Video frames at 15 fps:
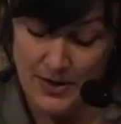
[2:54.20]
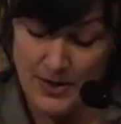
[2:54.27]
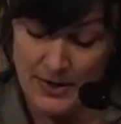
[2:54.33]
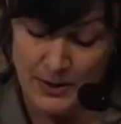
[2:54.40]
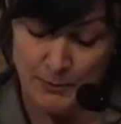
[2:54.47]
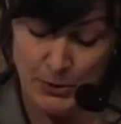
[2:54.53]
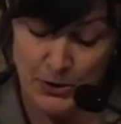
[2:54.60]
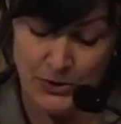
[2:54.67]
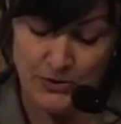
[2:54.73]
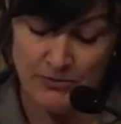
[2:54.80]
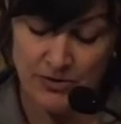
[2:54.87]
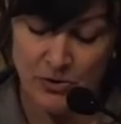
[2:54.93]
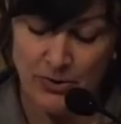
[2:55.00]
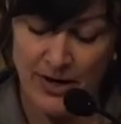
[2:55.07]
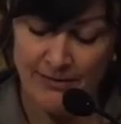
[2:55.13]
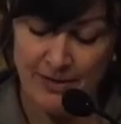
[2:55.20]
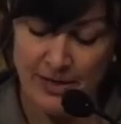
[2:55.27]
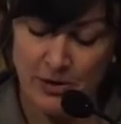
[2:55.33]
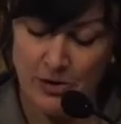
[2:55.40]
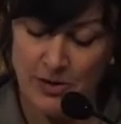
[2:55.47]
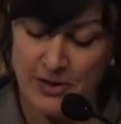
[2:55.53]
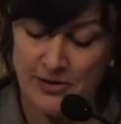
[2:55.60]
His book, The
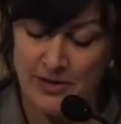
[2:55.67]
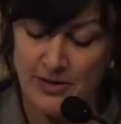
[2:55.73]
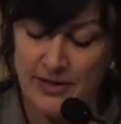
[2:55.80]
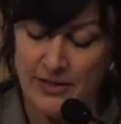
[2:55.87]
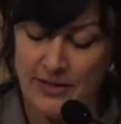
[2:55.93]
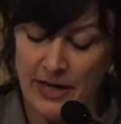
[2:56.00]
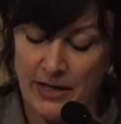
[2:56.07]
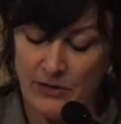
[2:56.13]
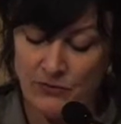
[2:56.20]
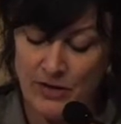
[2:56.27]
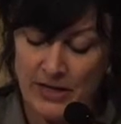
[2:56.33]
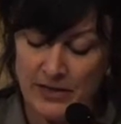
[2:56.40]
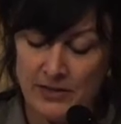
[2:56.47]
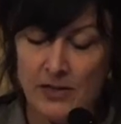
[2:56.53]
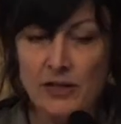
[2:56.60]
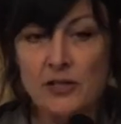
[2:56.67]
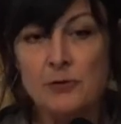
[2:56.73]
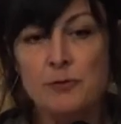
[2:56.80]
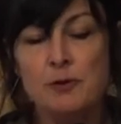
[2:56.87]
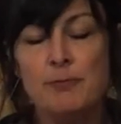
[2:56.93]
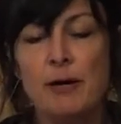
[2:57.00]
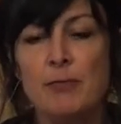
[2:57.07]
Traveling Artist in the Italian
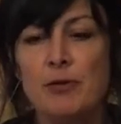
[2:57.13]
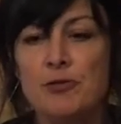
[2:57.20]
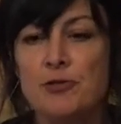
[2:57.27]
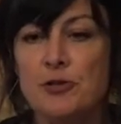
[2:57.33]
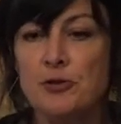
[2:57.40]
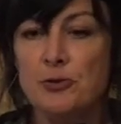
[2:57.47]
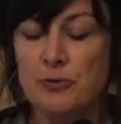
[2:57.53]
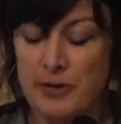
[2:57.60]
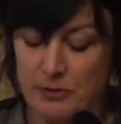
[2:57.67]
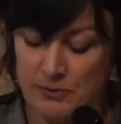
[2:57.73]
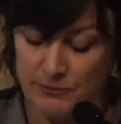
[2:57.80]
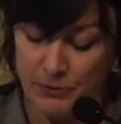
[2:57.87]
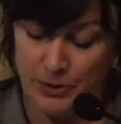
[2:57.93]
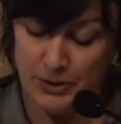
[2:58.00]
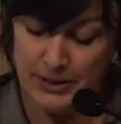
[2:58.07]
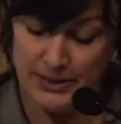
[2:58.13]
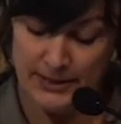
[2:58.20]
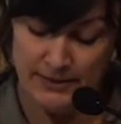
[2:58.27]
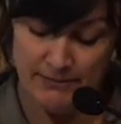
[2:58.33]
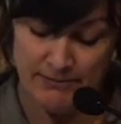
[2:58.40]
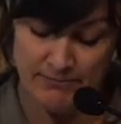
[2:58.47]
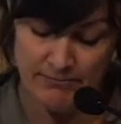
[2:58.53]
Renaissance, was published in
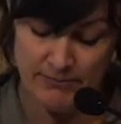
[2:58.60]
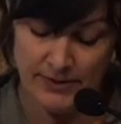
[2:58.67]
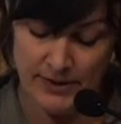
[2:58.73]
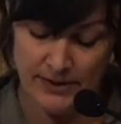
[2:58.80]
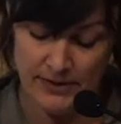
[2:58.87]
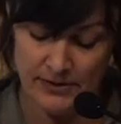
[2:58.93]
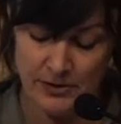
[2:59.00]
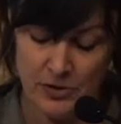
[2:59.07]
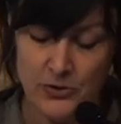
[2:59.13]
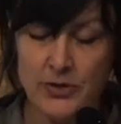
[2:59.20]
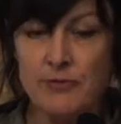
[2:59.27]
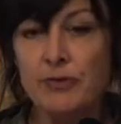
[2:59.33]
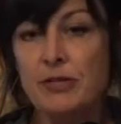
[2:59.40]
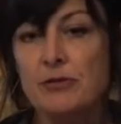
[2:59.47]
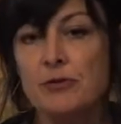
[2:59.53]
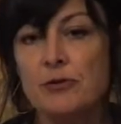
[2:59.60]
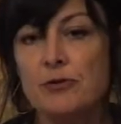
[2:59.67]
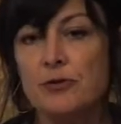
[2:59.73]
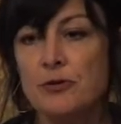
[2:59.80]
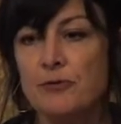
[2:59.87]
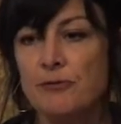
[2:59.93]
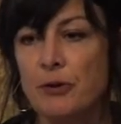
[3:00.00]
2014, and his current
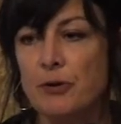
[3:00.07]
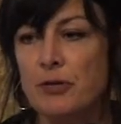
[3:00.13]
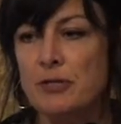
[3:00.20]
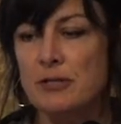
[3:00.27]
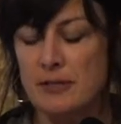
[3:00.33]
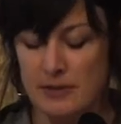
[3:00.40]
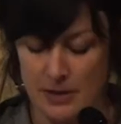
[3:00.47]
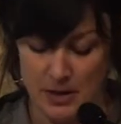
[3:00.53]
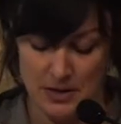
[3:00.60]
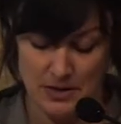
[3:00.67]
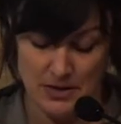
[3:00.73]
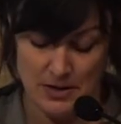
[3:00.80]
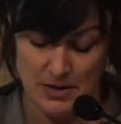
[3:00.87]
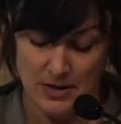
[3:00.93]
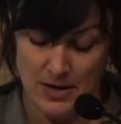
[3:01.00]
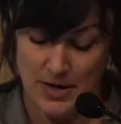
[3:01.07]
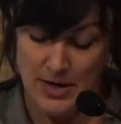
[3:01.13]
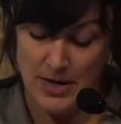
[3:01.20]
research focuses on